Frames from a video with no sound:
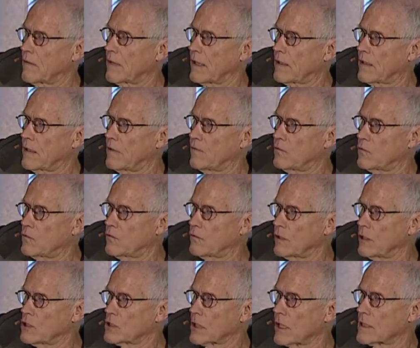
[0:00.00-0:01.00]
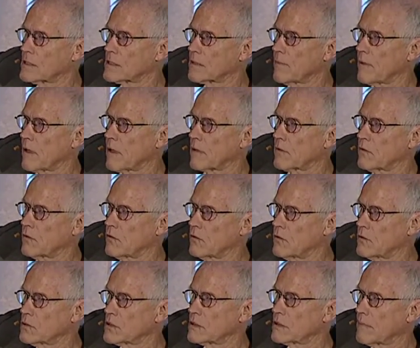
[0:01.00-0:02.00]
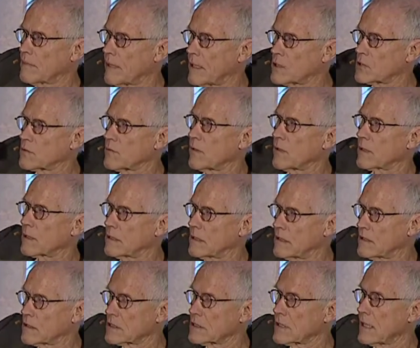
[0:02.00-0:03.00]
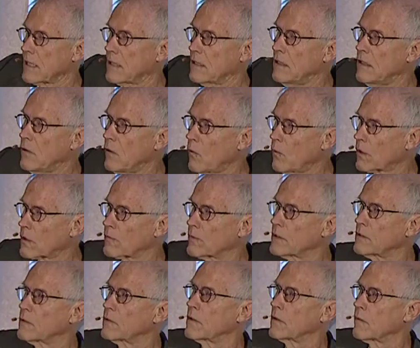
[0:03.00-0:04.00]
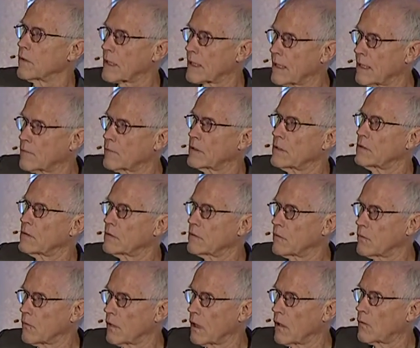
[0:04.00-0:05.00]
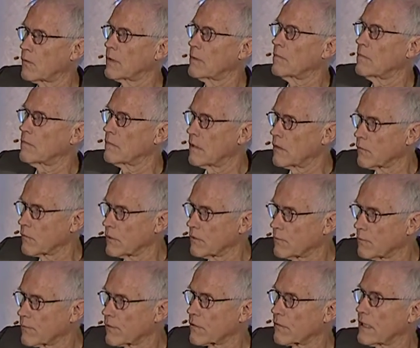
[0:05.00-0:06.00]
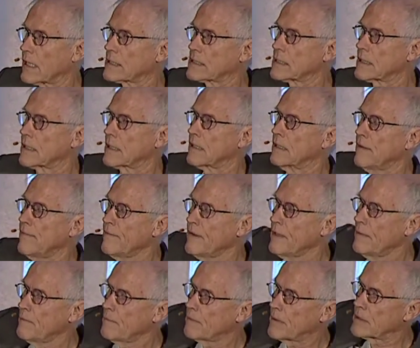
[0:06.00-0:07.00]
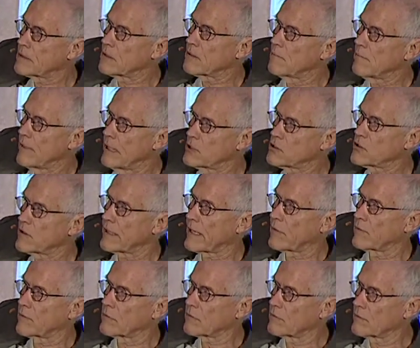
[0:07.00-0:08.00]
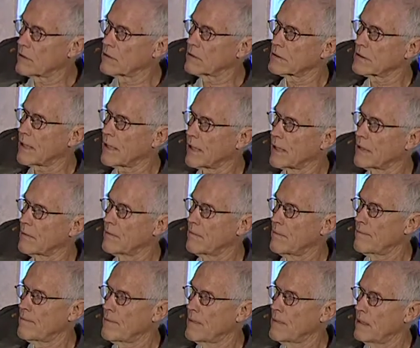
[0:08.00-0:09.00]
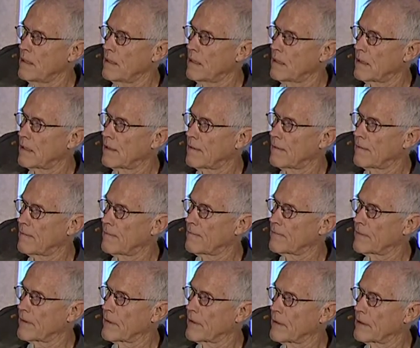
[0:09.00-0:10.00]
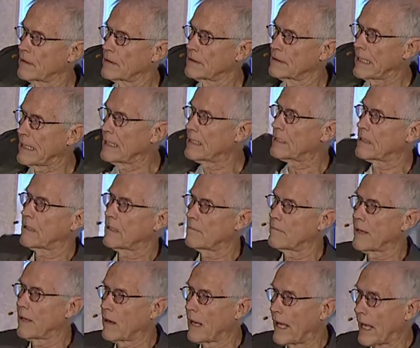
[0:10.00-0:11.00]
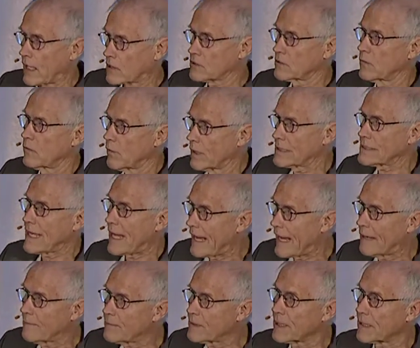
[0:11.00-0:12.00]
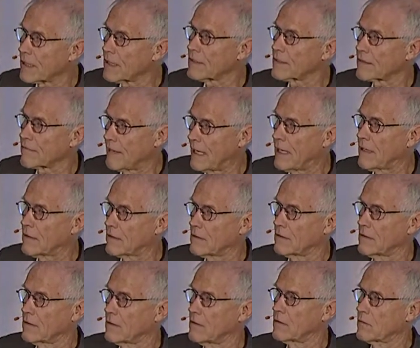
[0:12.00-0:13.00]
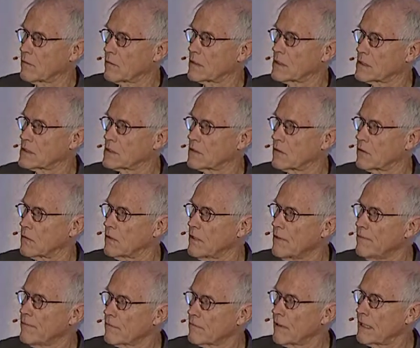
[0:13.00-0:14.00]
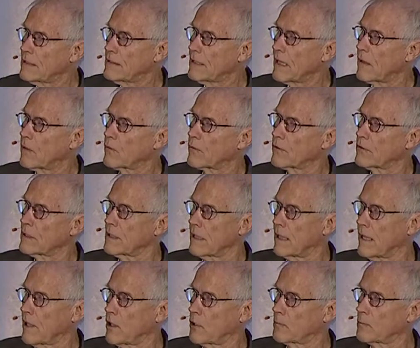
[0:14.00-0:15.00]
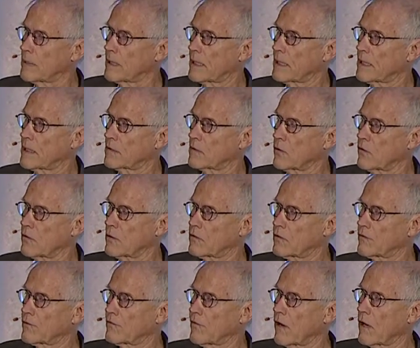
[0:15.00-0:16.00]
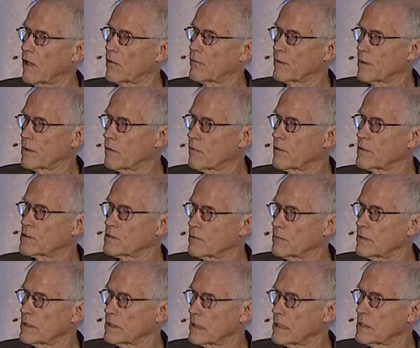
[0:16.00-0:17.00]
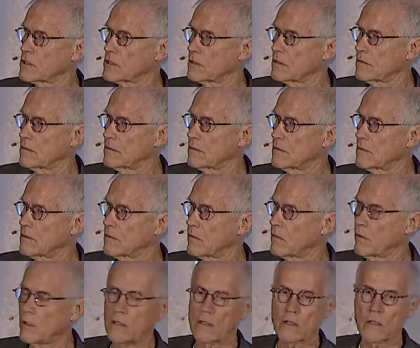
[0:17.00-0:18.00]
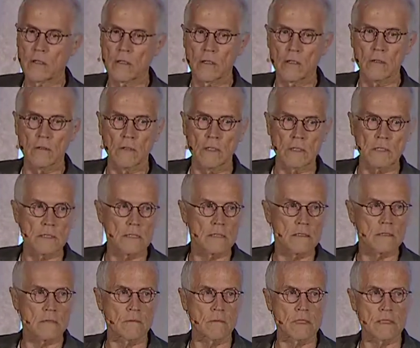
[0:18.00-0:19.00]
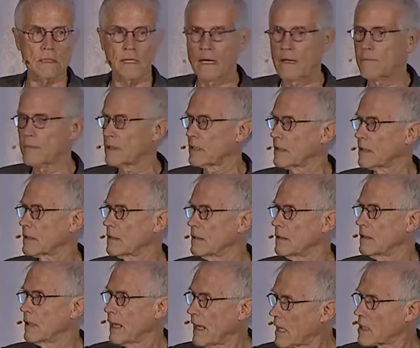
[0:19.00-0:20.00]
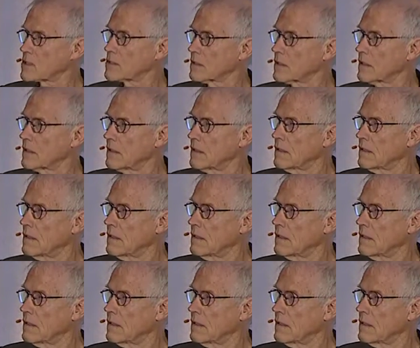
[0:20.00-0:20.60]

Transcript: that if you regionalize the model, you use it to benchmark and understand what are we doing, what can we do, are we, are we progressing but to measure that with real time um, uh, data about actually what's happening on the ground. In other words, so right now we're in an airplane going through fog with no instrumentation. We are clueless as to what's happening, actually.